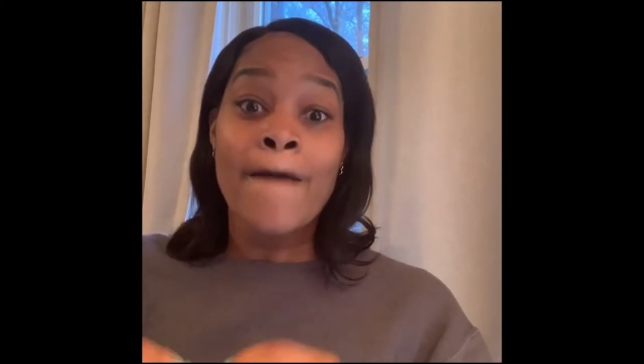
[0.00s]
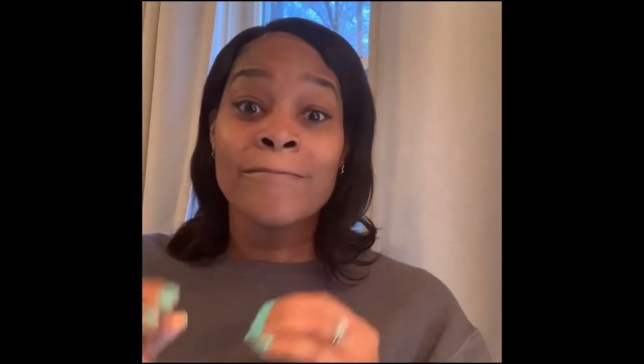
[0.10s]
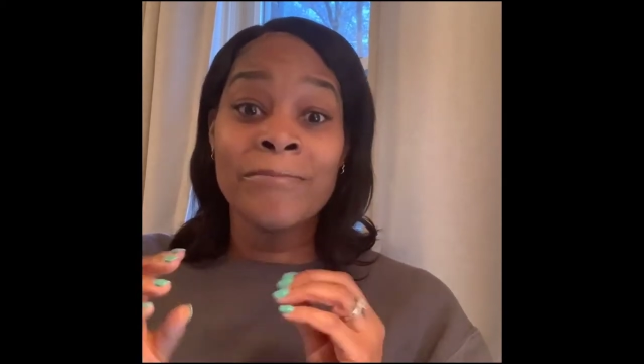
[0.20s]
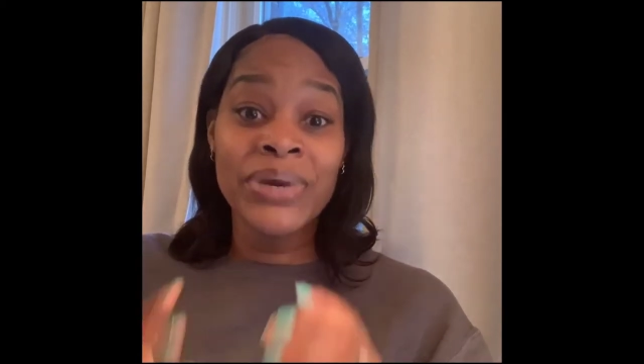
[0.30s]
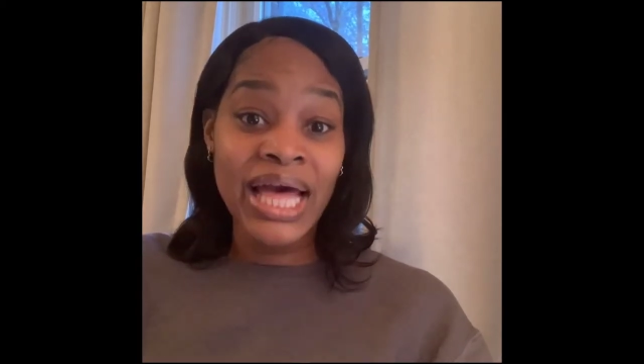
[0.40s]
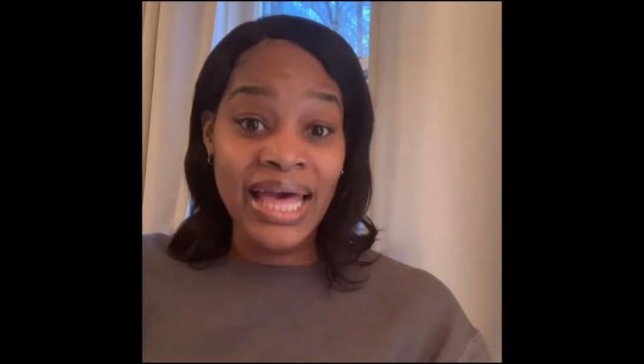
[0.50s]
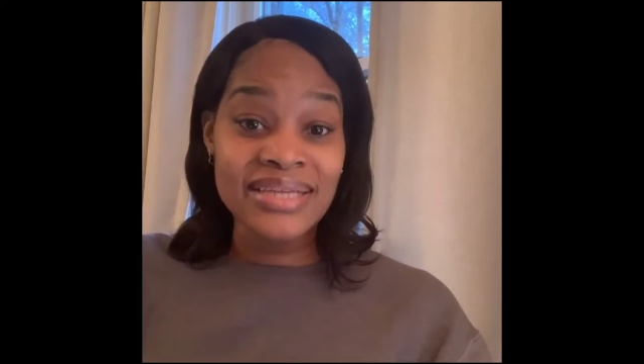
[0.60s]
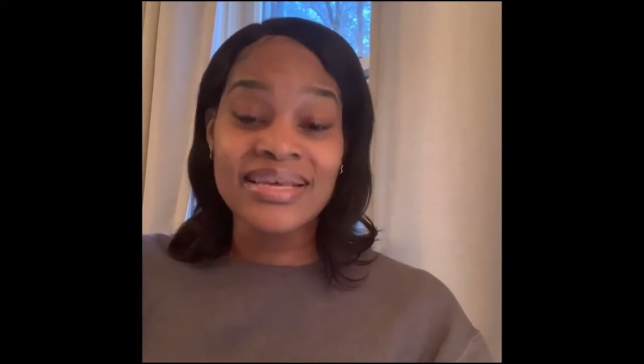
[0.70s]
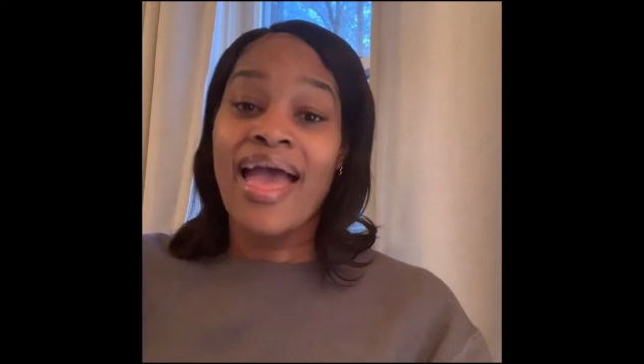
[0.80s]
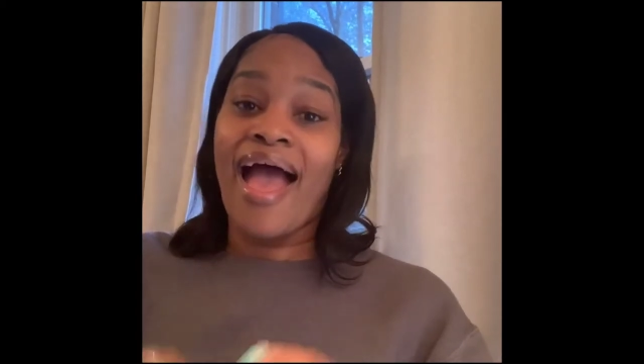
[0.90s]

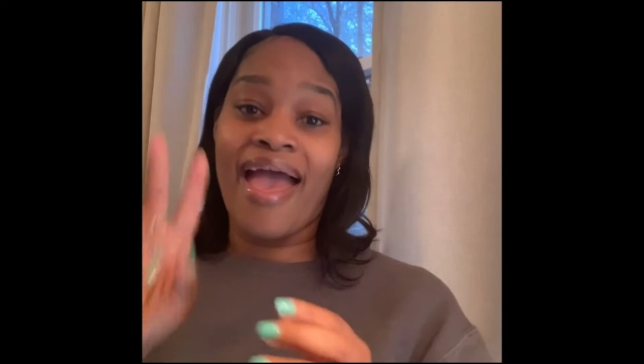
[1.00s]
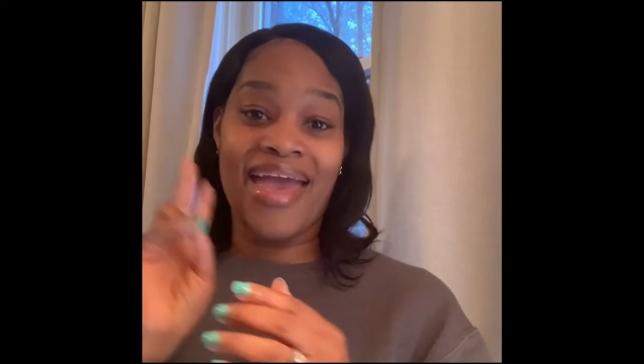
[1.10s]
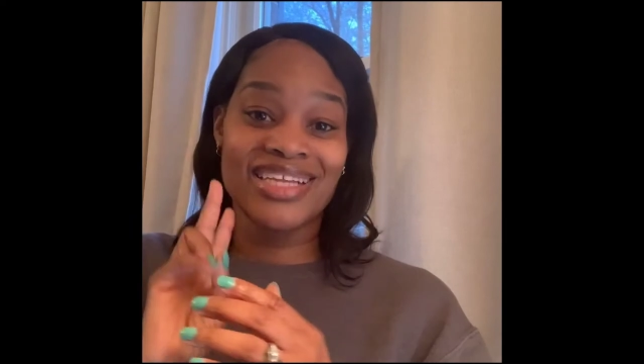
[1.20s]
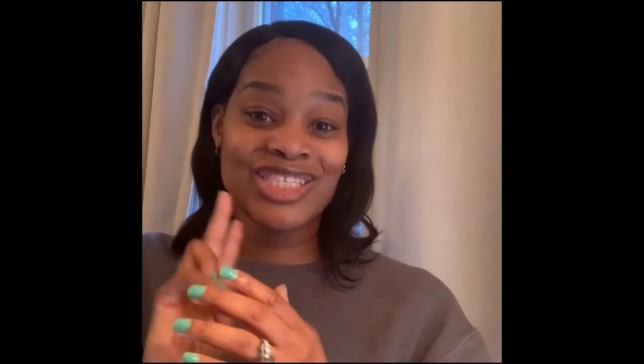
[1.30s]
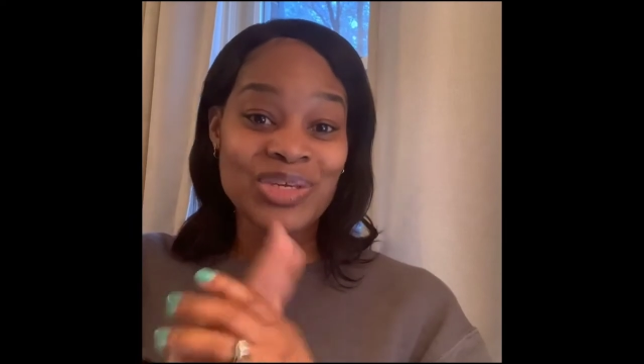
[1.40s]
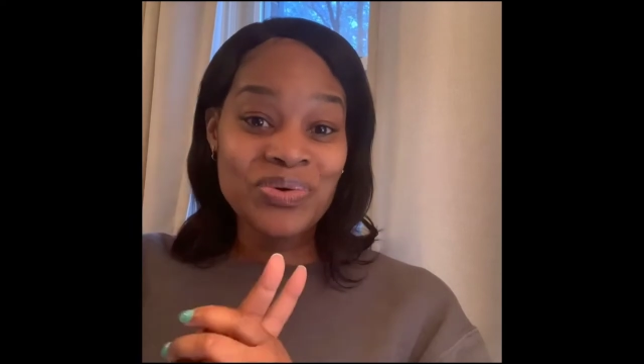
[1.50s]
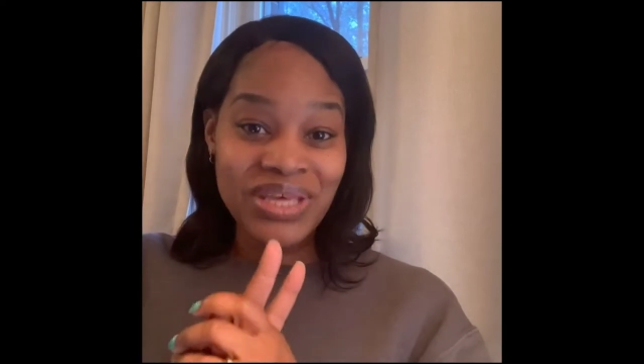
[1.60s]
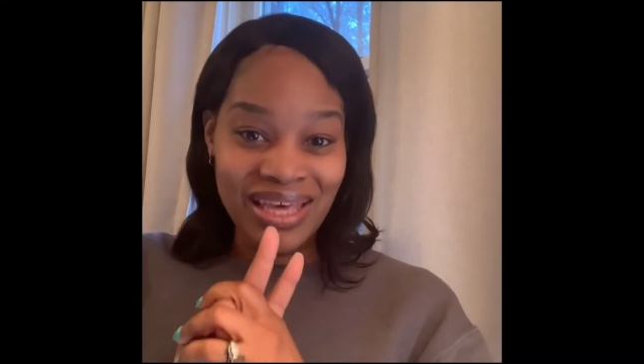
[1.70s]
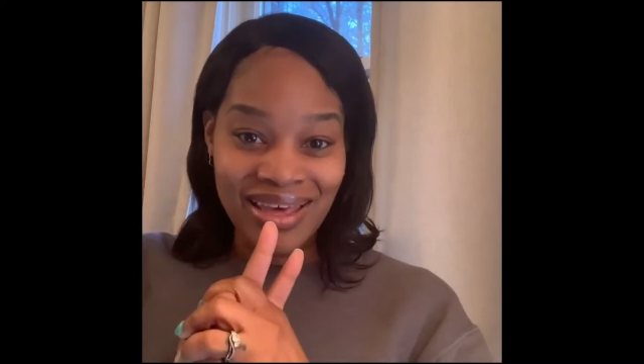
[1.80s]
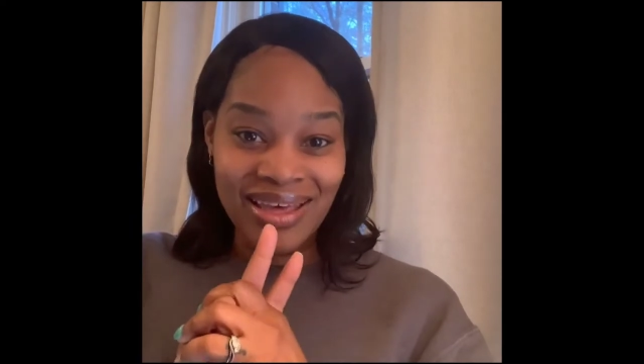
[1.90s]
But I had two
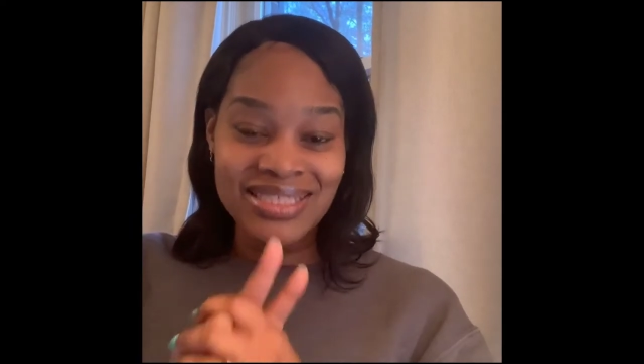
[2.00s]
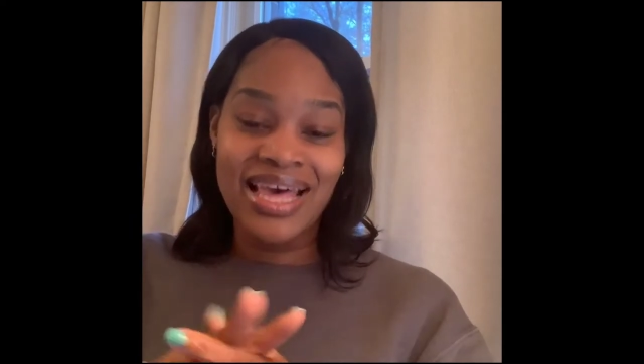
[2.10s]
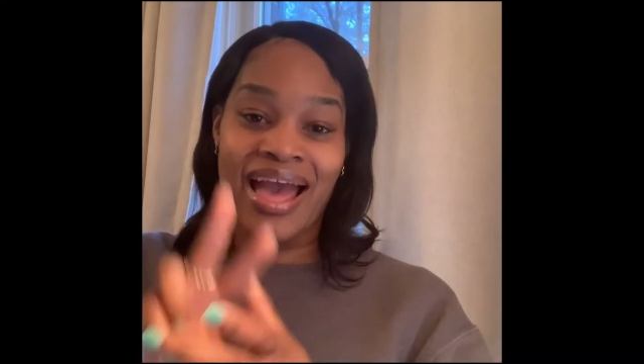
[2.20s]
kids,